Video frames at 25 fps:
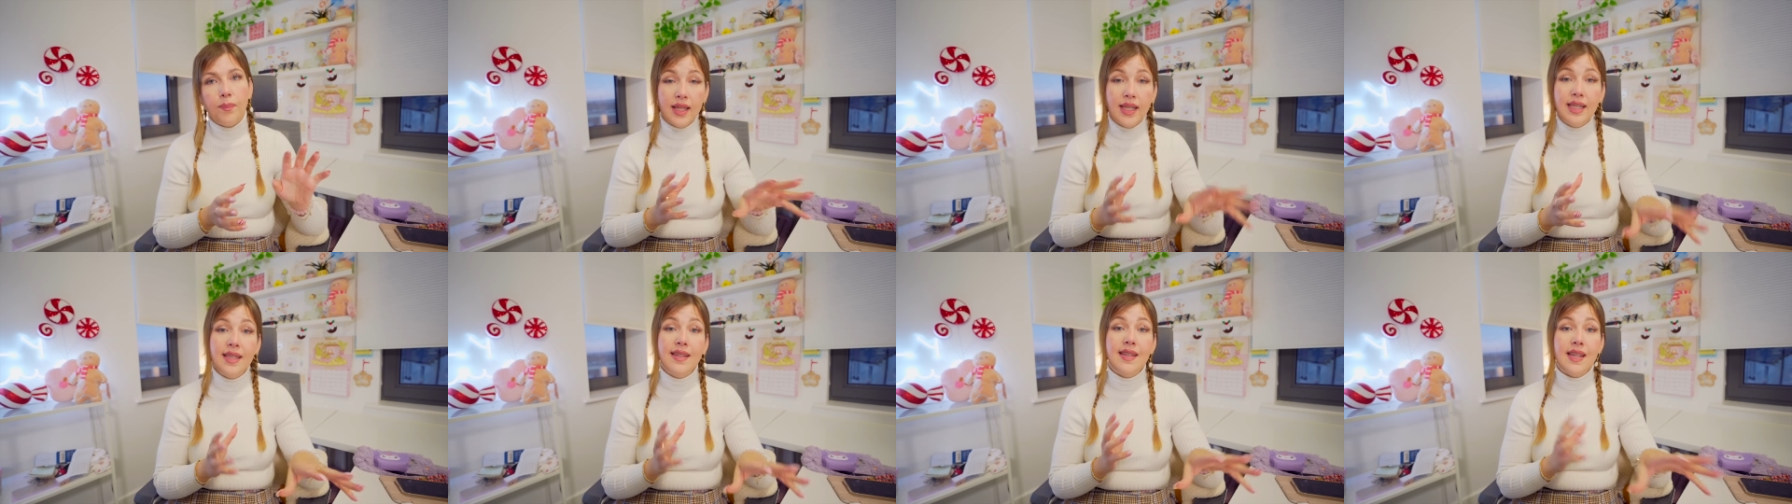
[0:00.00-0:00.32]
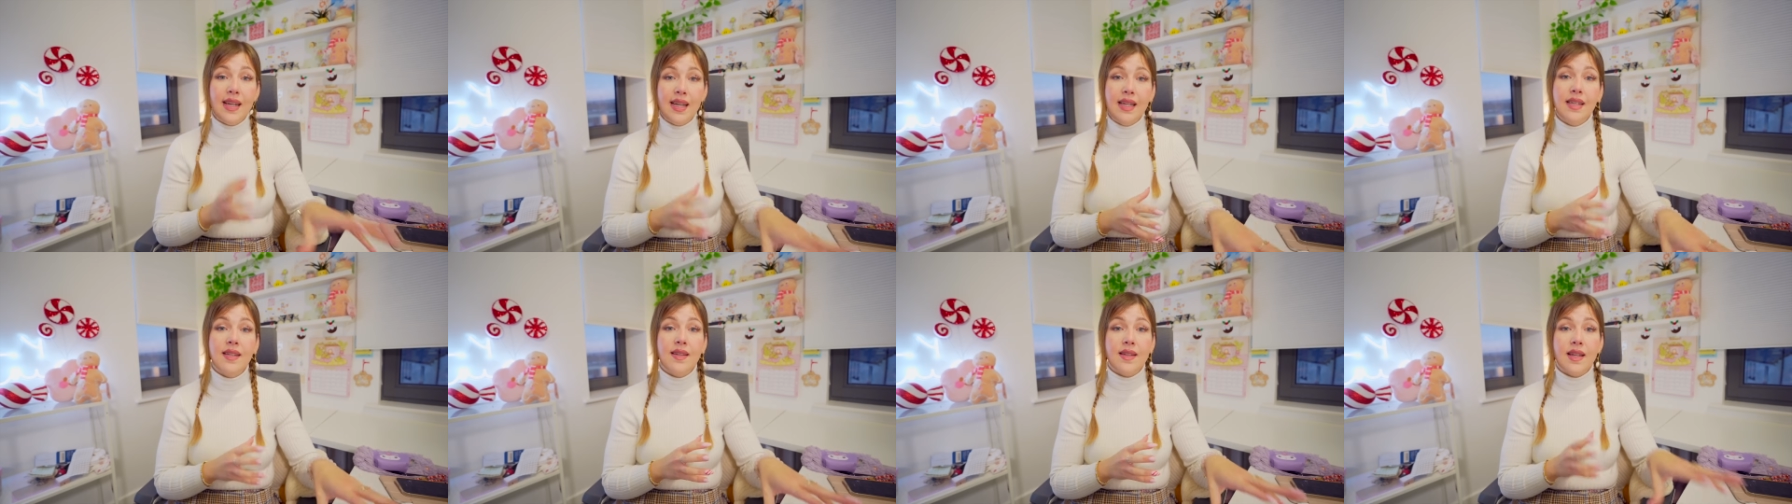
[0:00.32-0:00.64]
This
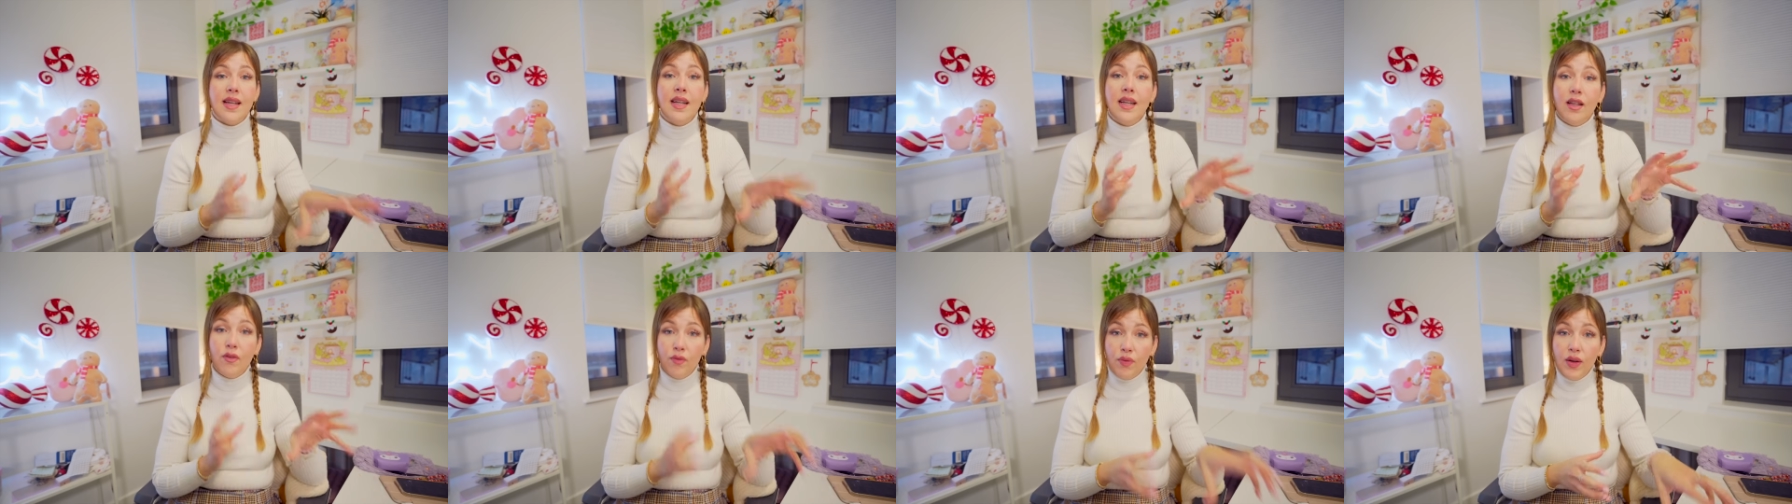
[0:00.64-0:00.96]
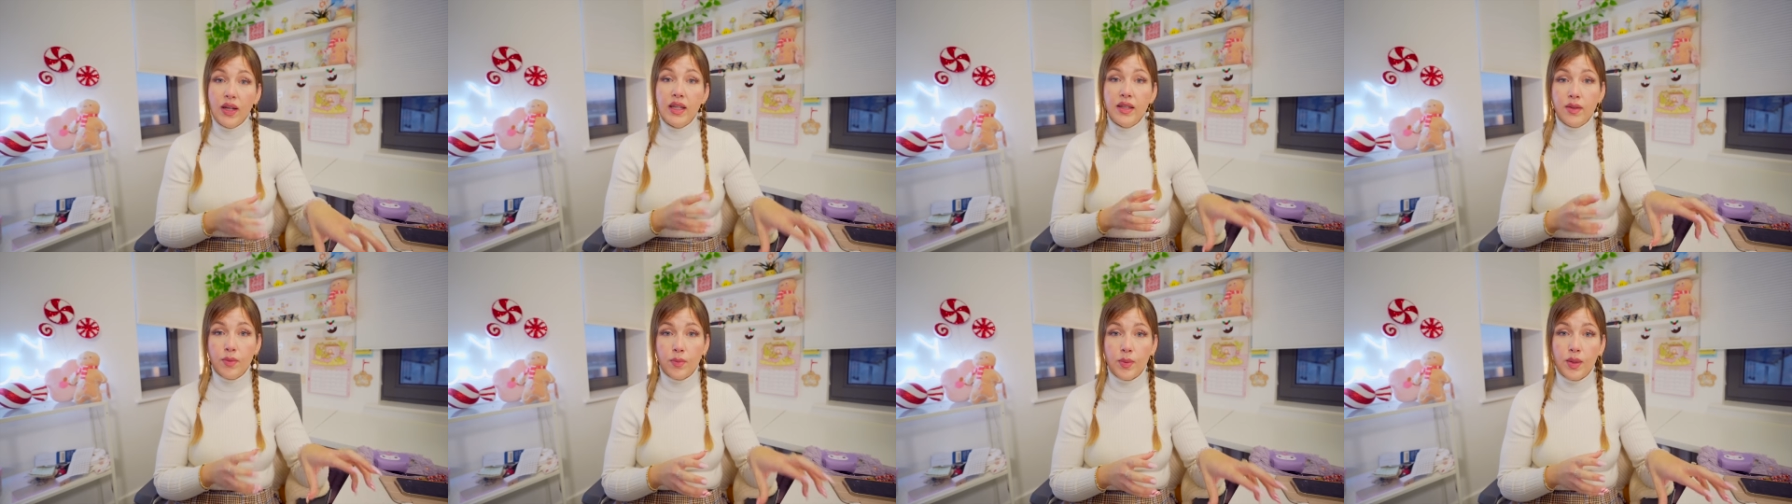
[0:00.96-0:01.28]
is an
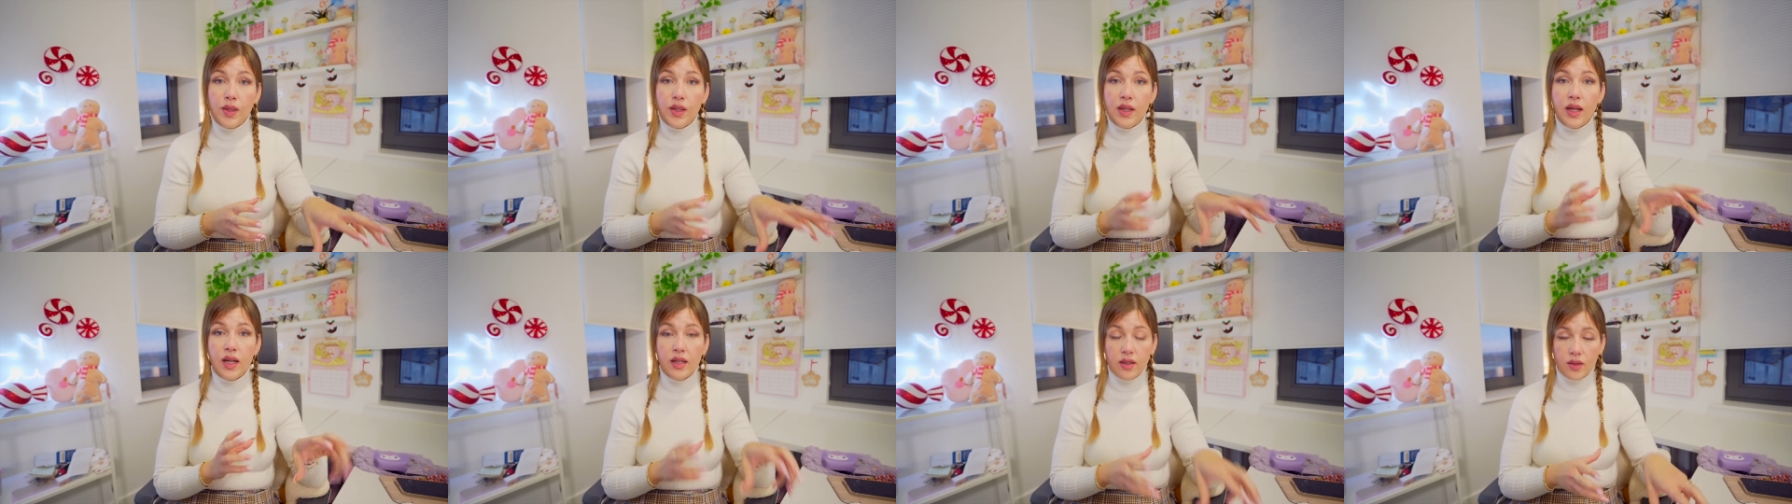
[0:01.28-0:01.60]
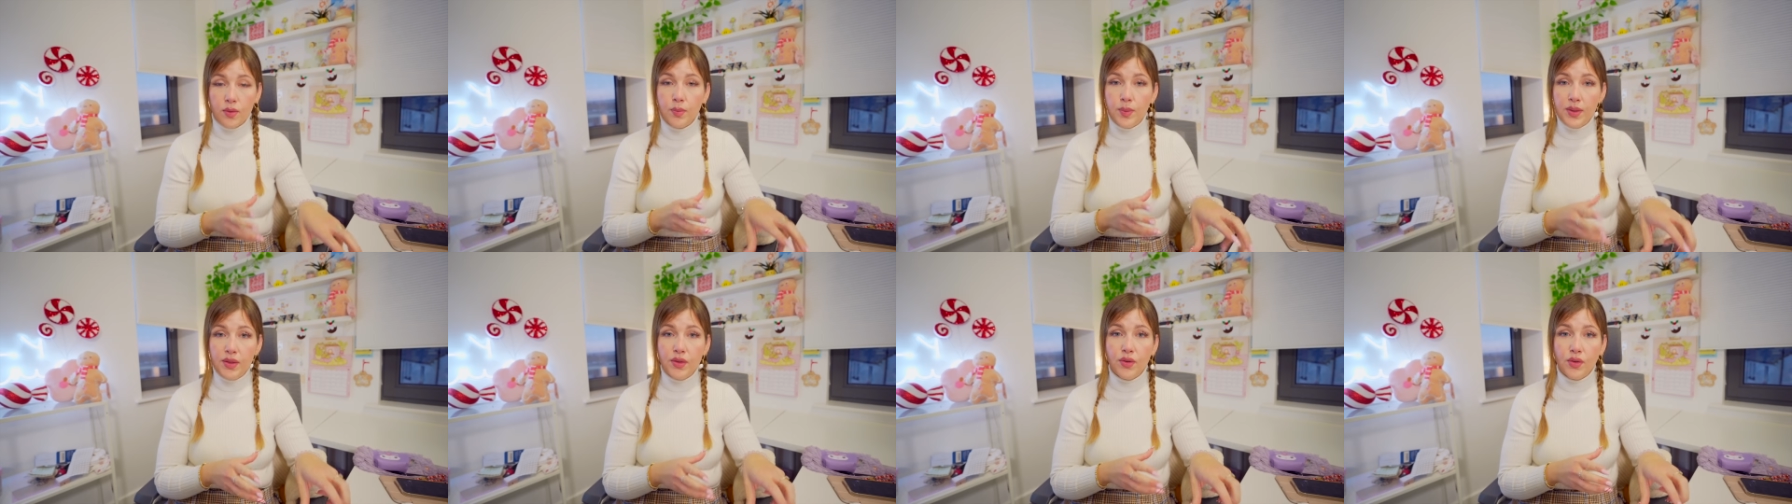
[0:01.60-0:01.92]
investment as
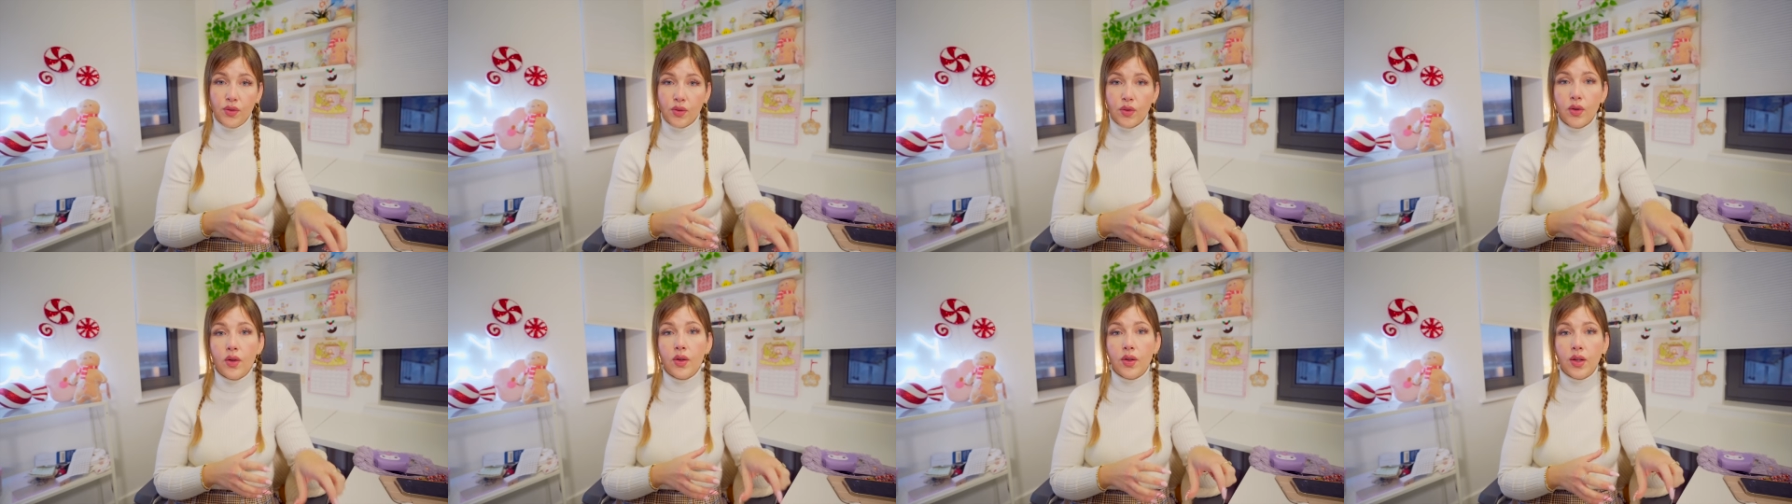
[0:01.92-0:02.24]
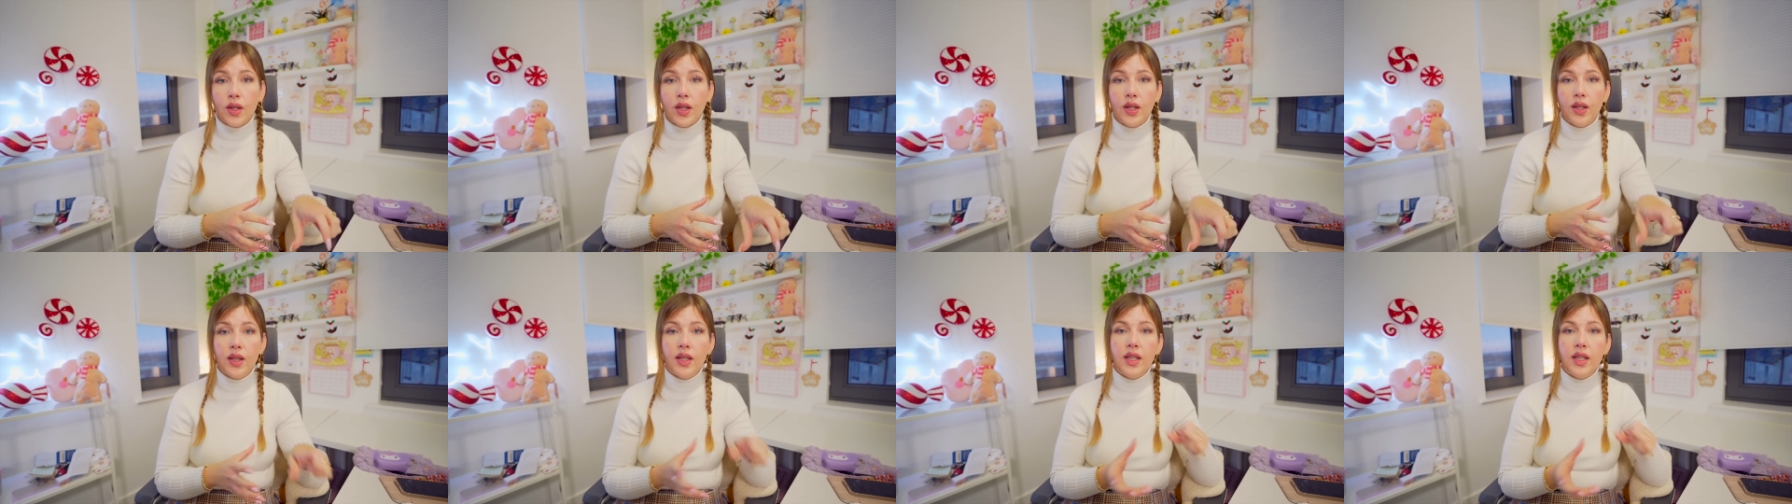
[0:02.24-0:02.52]
a business owner.